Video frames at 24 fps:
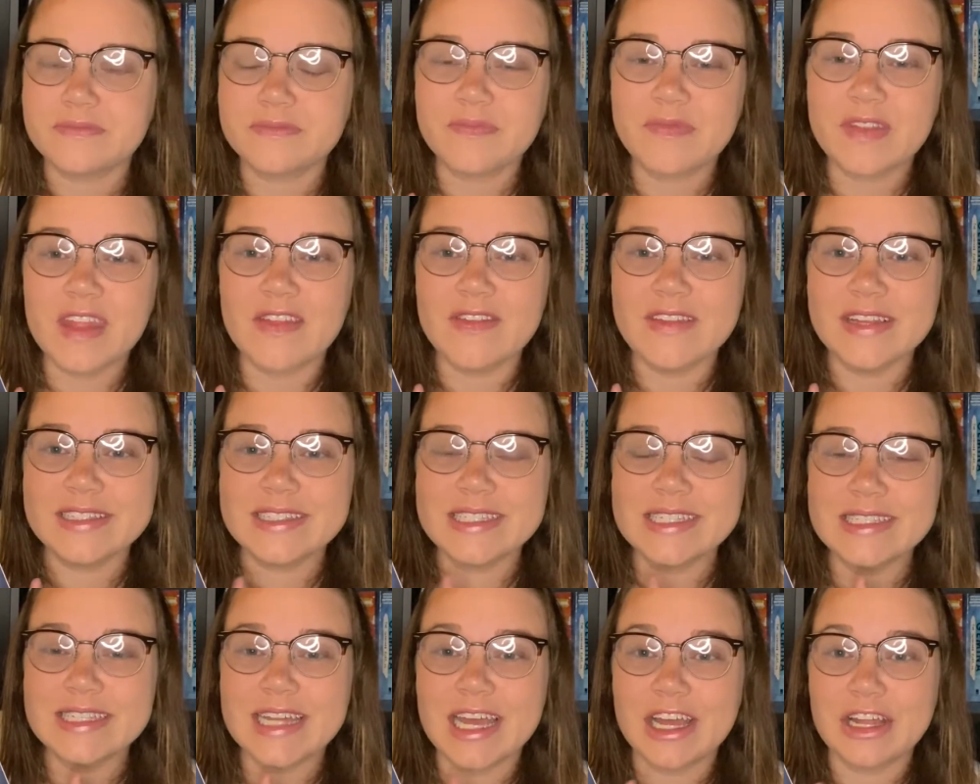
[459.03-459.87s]
This
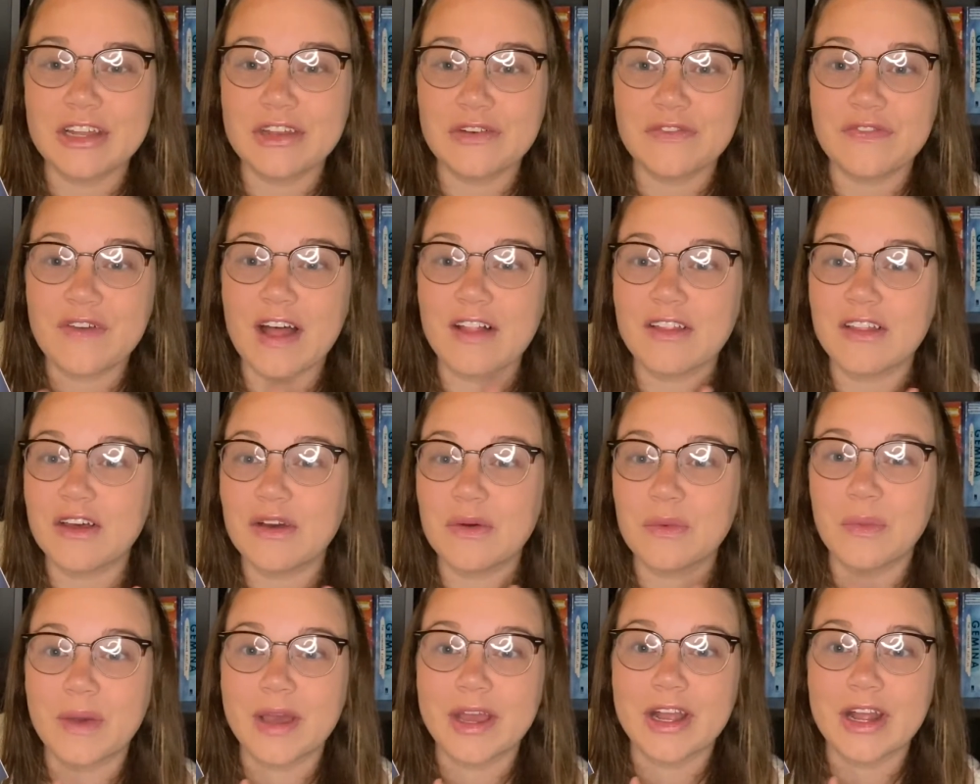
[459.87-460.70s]
is a novella
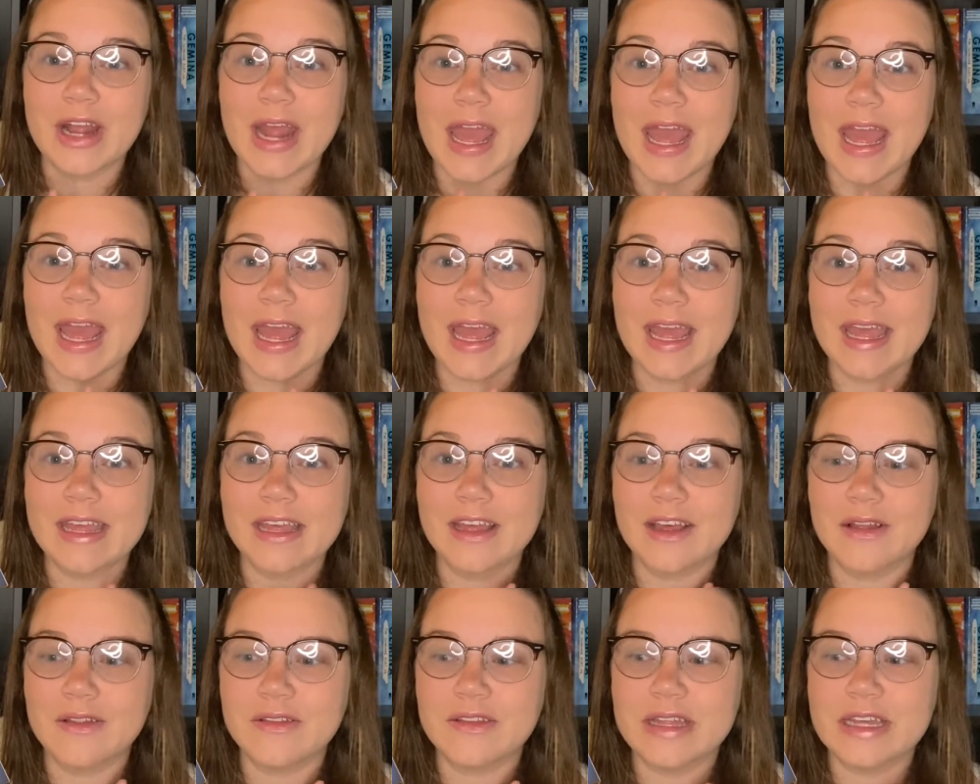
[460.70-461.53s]
where
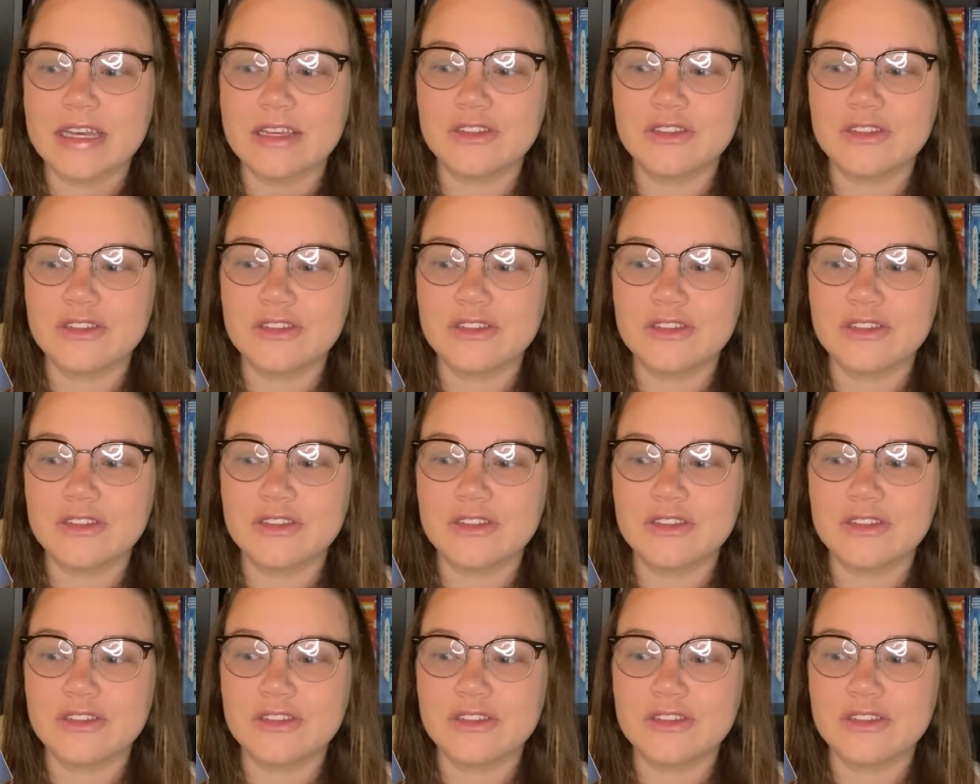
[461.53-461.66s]
a